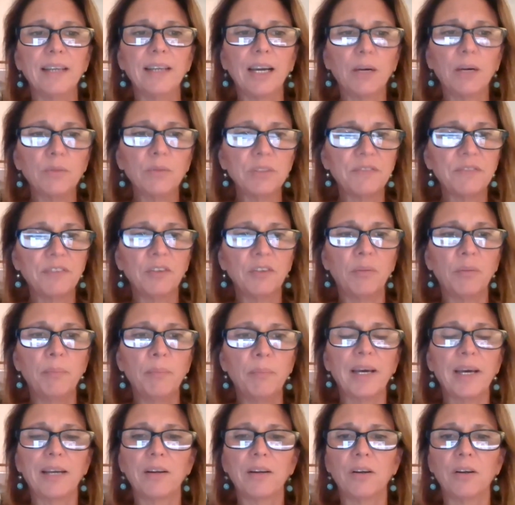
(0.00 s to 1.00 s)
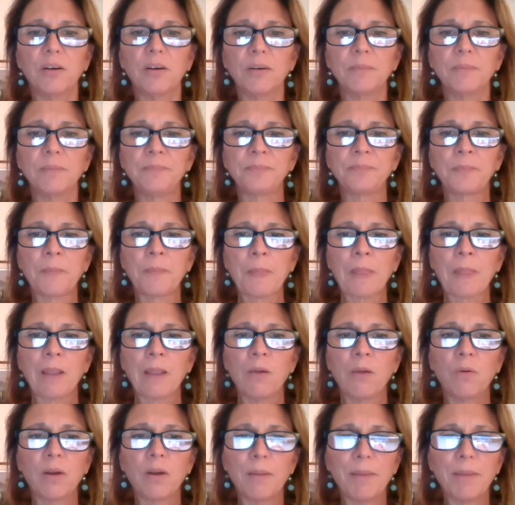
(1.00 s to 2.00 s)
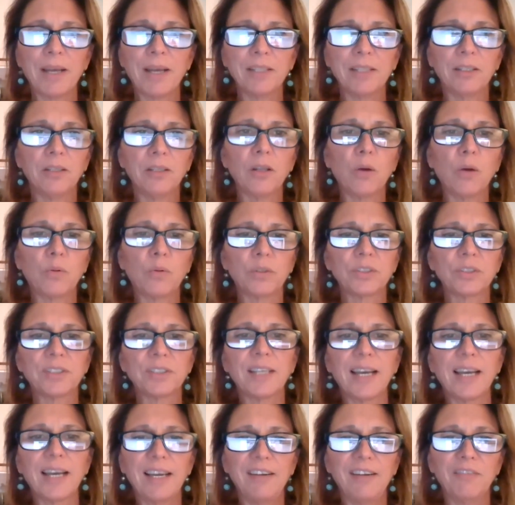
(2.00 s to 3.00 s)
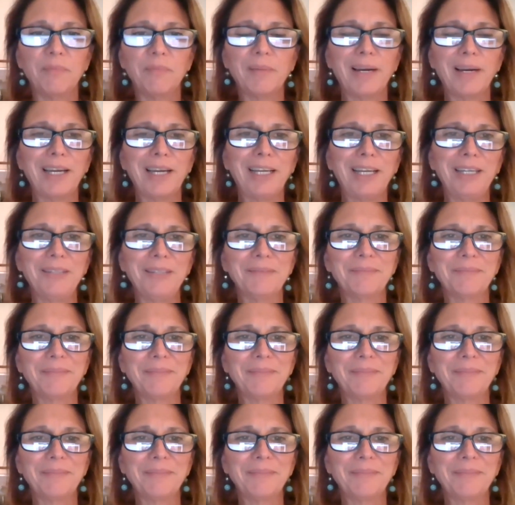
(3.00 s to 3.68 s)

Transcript: I always feel better when I'm on the lower side of my,